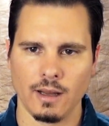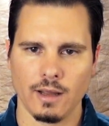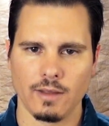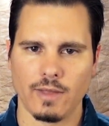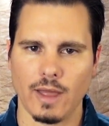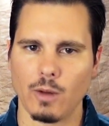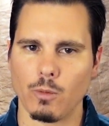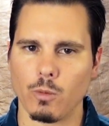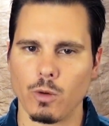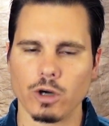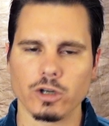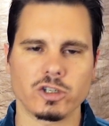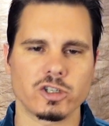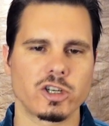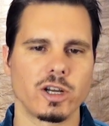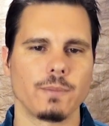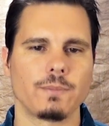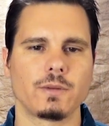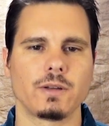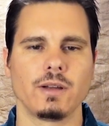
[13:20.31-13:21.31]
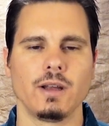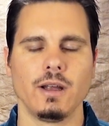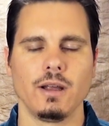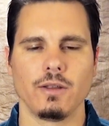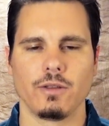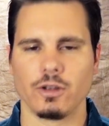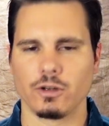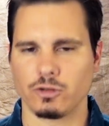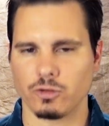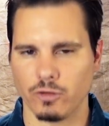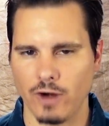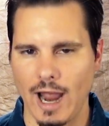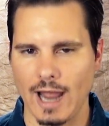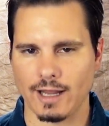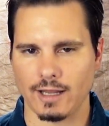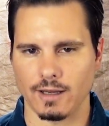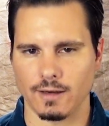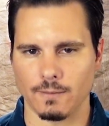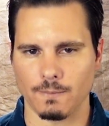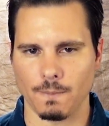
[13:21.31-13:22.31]
they worshipped the
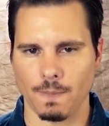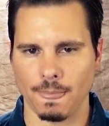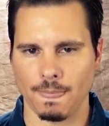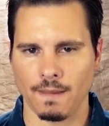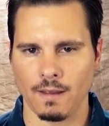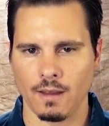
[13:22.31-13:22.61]
dragon,